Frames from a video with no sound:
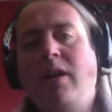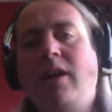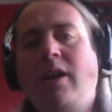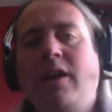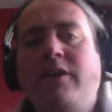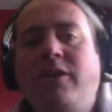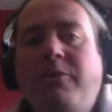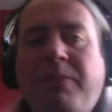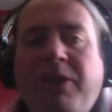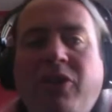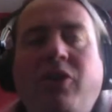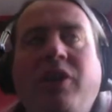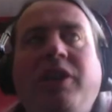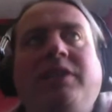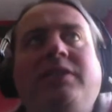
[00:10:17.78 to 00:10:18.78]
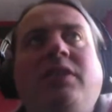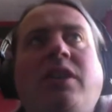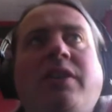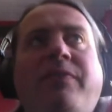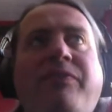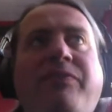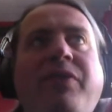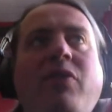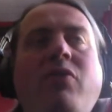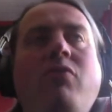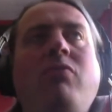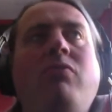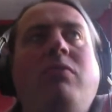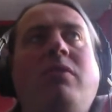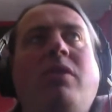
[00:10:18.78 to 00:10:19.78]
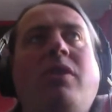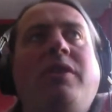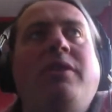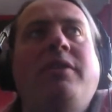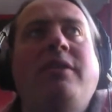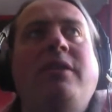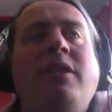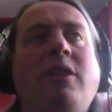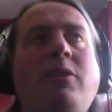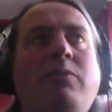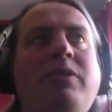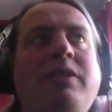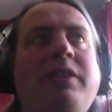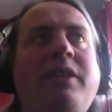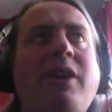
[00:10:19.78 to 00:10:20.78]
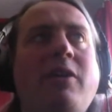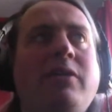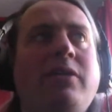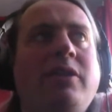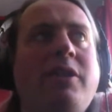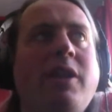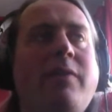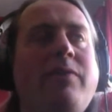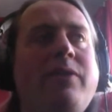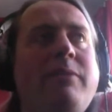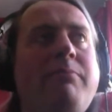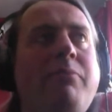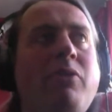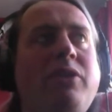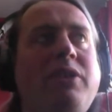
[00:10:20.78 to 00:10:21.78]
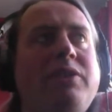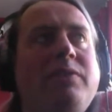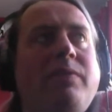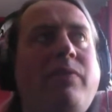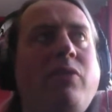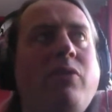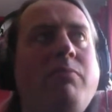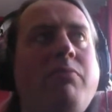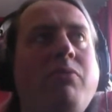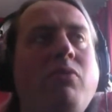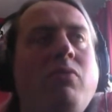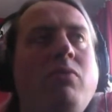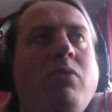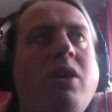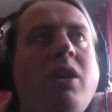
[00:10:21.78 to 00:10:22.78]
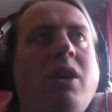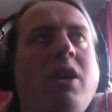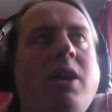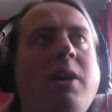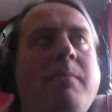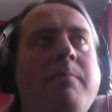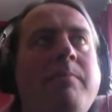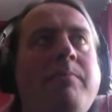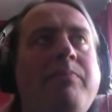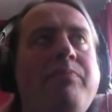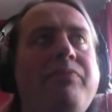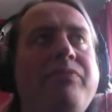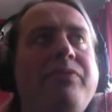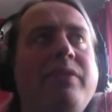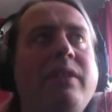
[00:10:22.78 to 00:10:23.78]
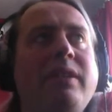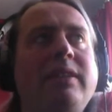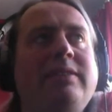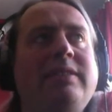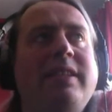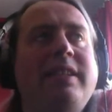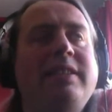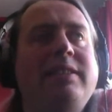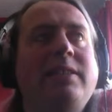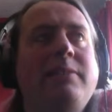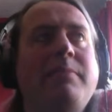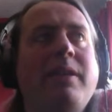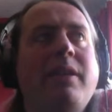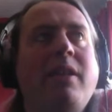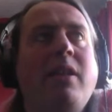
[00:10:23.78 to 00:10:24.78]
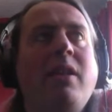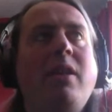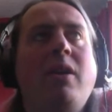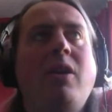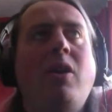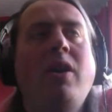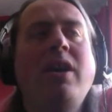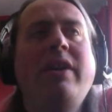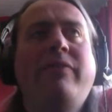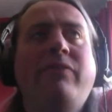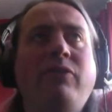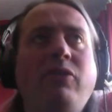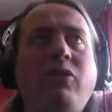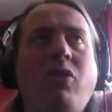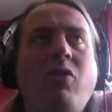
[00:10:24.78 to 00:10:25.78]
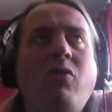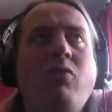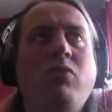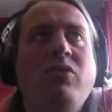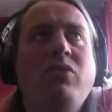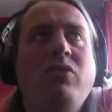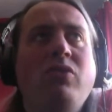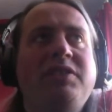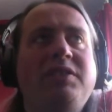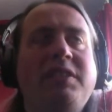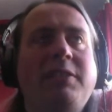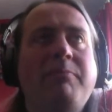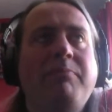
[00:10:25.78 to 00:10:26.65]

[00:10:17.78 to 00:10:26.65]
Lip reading: I got to be honest. I feel like with the governing bodies of football, as it is anymore, I have long wanted to see the